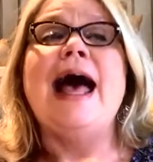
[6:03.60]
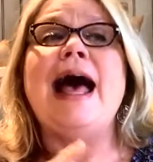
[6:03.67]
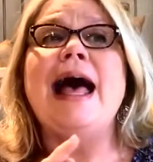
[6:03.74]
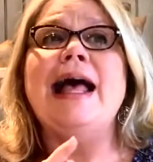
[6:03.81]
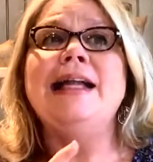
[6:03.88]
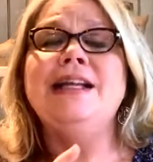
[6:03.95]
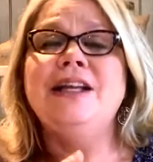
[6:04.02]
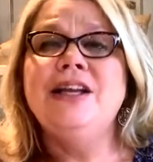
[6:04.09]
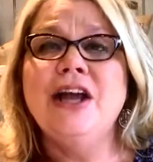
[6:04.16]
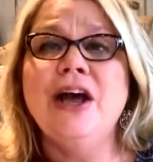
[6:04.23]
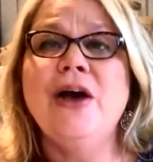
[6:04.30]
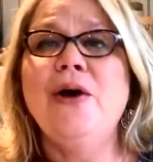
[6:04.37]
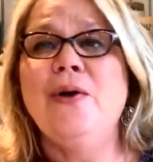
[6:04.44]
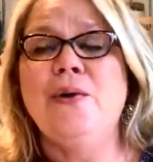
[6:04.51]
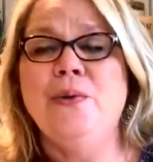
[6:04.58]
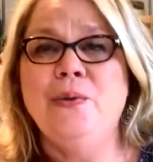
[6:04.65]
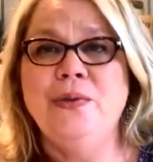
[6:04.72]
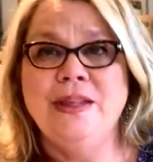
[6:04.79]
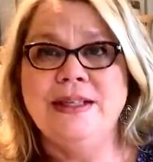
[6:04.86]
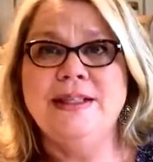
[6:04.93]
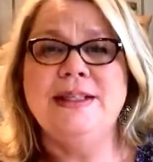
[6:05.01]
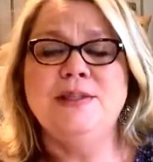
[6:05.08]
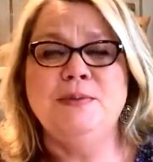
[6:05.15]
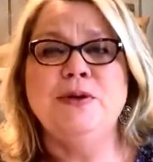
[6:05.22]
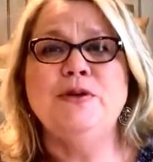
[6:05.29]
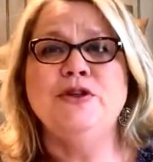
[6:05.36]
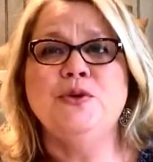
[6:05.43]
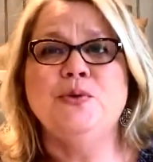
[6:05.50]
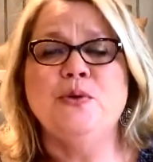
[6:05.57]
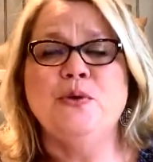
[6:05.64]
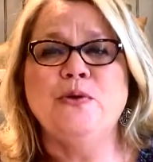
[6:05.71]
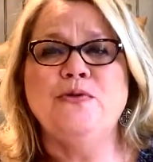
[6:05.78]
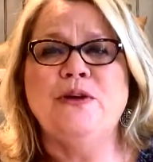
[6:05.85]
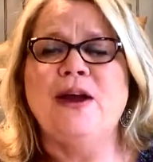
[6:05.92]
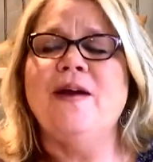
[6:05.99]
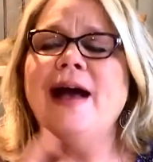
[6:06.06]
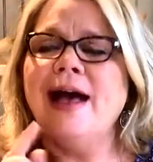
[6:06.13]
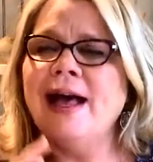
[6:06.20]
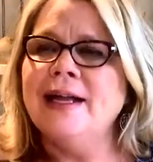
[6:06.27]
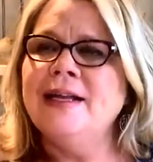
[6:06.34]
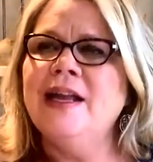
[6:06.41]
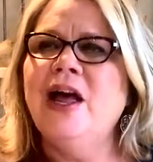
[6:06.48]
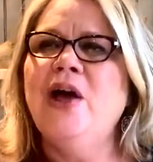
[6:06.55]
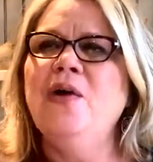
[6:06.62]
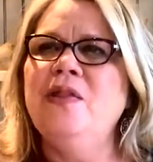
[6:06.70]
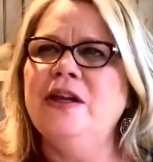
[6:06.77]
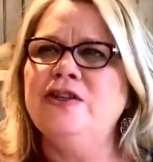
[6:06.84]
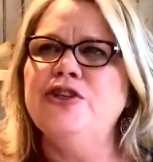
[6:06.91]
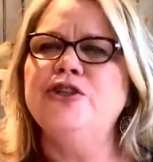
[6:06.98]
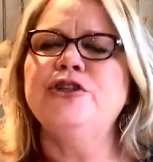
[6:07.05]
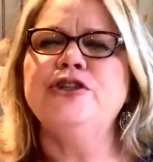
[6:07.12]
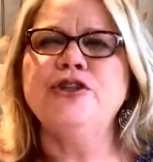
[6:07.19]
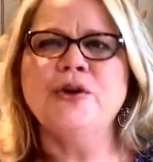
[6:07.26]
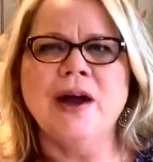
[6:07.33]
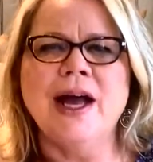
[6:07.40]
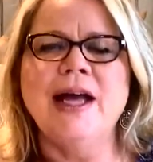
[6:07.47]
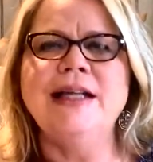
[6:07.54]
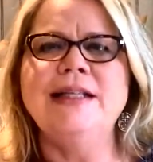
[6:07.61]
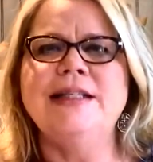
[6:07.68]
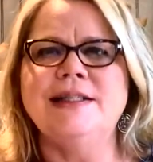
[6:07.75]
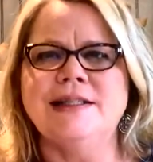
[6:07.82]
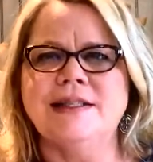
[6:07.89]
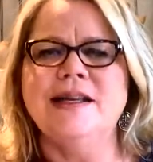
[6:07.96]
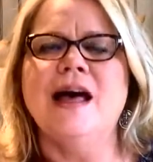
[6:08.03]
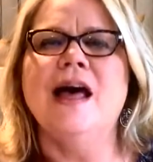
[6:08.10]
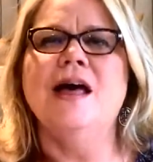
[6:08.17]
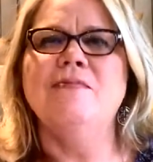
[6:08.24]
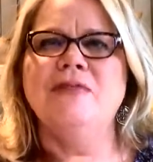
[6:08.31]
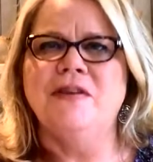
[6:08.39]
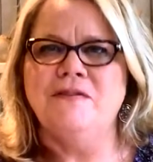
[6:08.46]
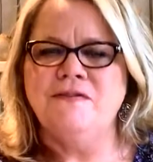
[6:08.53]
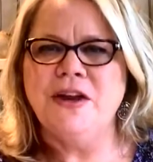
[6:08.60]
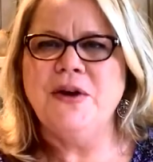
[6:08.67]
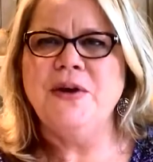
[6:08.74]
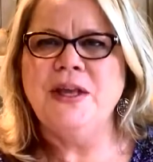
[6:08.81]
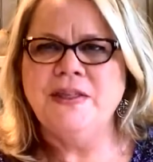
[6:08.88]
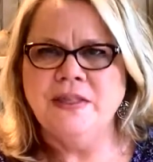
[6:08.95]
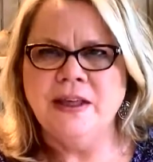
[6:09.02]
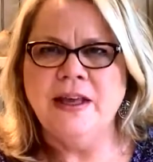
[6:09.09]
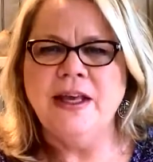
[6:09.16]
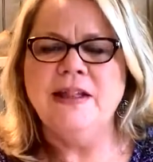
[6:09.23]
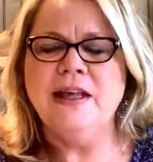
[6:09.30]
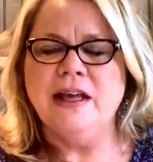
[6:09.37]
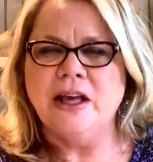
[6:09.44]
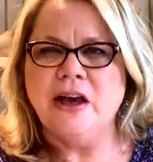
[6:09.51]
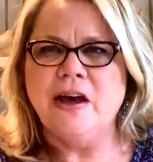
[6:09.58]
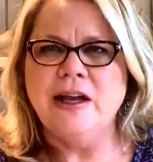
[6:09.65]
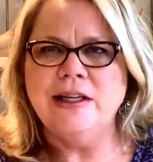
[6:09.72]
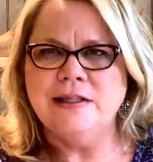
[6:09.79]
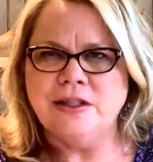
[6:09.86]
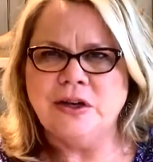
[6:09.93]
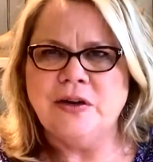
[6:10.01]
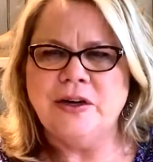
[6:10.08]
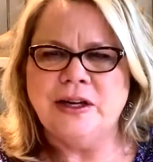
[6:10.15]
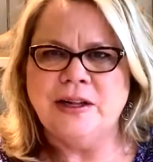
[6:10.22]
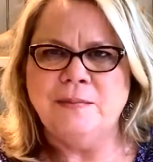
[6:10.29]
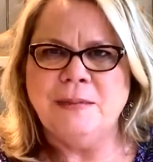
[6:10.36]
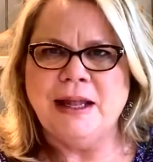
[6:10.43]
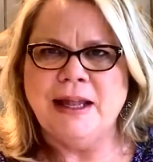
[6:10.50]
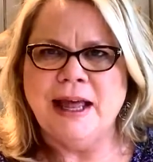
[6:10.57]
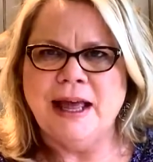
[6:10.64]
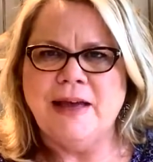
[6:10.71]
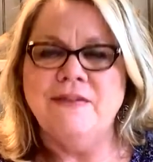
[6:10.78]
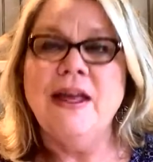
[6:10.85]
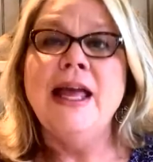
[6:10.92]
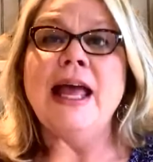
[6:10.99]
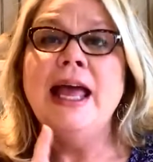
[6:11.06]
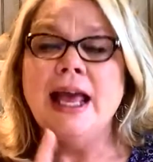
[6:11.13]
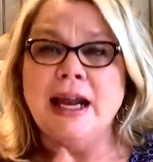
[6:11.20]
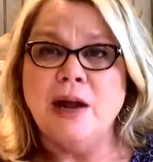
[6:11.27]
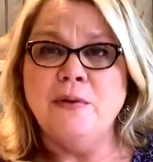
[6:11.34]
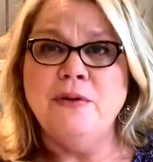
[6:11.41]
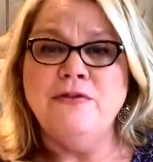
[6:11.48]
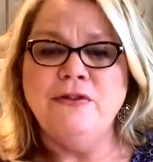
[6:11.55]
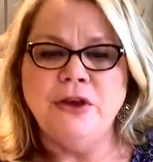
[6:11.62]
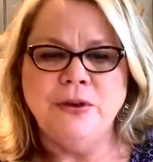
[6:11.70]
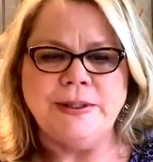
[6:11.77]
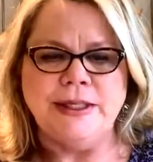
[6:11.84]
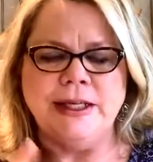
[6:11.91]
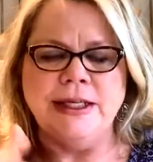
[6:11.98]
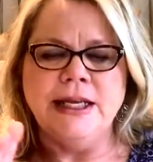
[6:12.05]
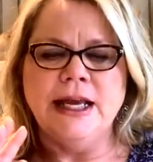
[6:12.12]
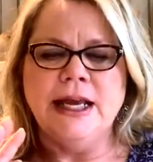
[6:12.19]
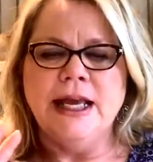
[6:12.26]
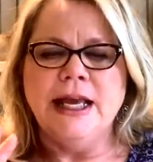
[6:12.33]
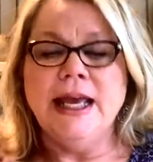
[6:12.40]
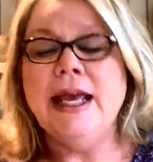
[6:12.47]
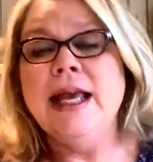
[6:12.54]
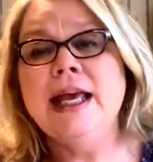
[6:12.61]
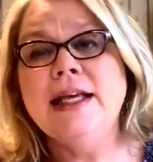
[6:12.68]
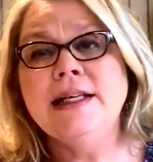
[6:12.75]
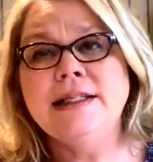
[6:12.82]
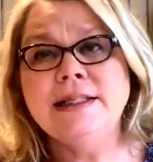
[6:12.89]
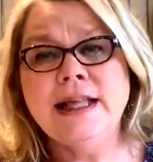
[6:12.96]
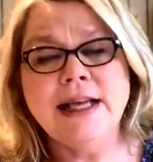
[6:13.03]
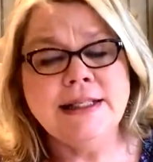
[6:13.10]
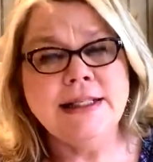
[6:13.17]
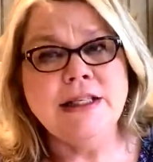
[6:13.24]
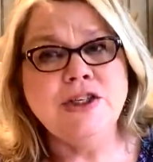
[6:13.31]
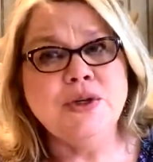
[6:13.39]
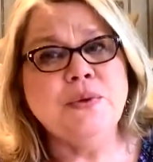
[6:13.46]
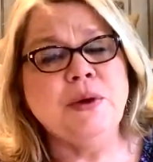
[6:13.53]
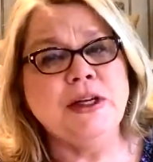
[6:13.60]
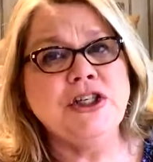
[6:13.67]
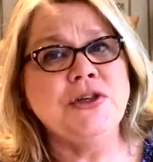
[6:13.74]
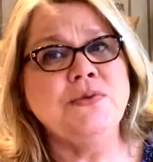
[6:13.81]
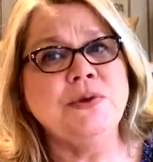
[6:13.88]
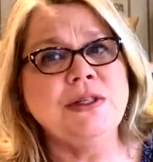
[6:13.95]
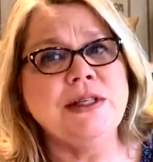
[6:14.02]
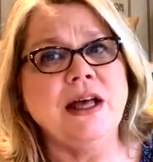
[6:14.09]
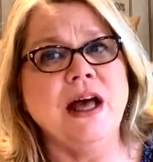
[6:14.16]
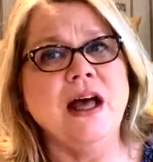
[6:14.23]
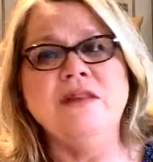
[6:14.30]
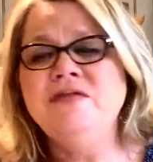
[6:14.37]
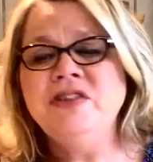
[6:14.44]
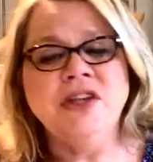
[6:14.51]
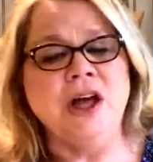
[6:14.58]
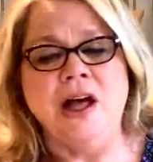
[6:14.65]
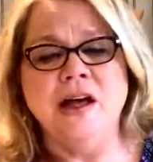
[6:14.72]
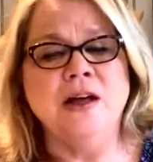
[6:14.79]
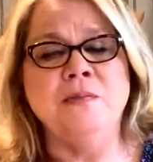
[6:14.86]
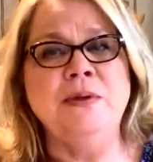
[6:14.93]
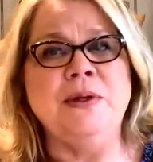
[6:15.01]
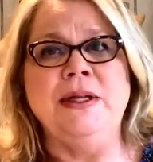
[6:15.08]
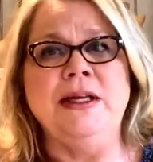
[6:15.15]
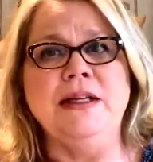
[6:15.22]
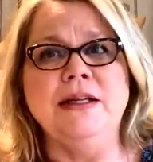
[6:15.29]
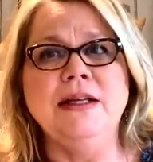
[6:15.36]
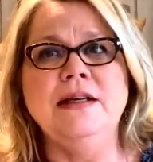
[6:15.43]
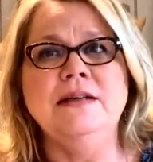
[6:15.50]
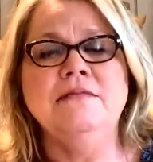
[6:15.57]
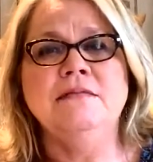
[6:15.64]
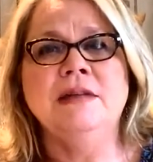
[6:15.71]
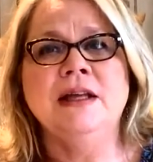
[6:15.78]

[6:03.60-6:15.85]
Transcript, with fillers: I know this is spiritual warfare. I know that you're trying to stop the very thing that God has started in my life, and I refuse it. Is that situation resolved? Not completely.